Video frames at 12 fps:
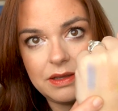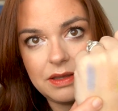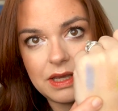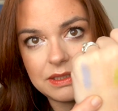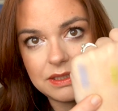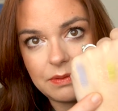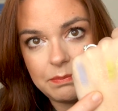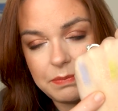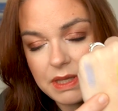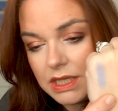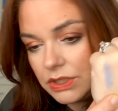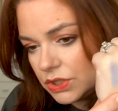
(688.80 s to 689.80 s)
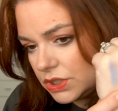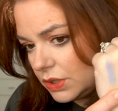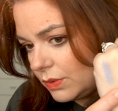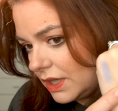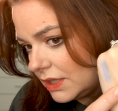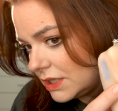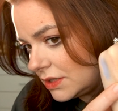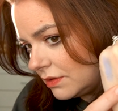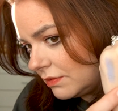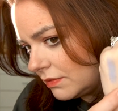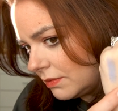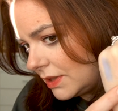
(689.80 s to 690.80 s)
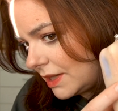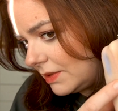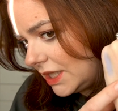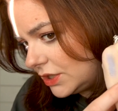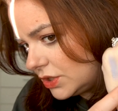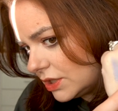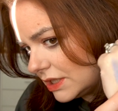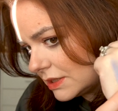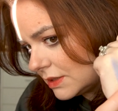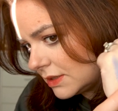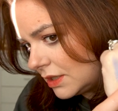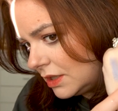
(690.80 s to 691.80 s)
has some peach to it, Glaminatrix.